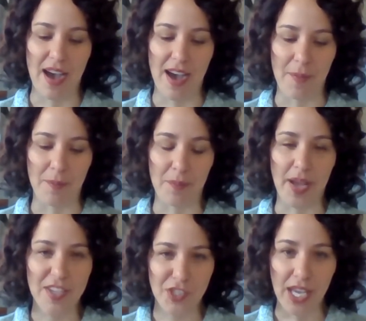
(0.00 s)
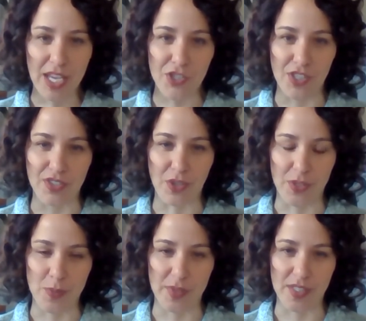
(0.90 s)
but education has
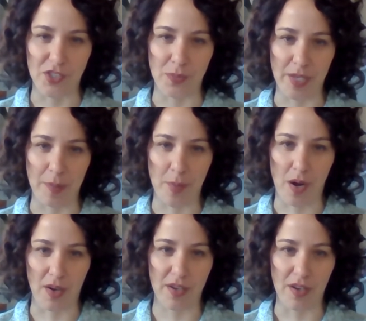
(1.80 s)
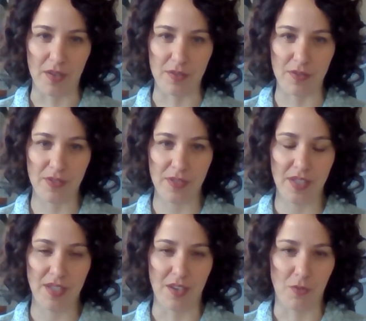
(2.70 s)
always been such a big part of
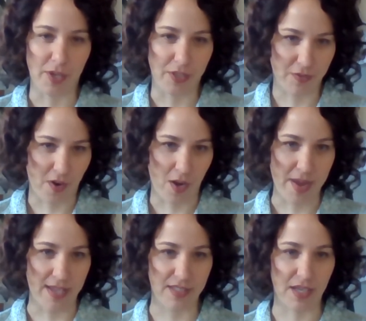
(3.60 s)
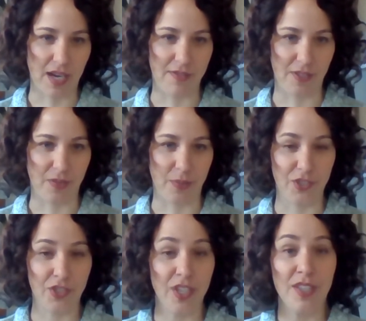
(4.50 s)
what your farm has to offer,
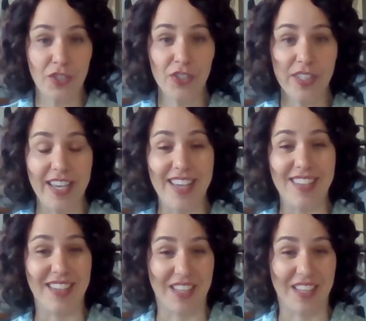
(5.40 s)
which certainly is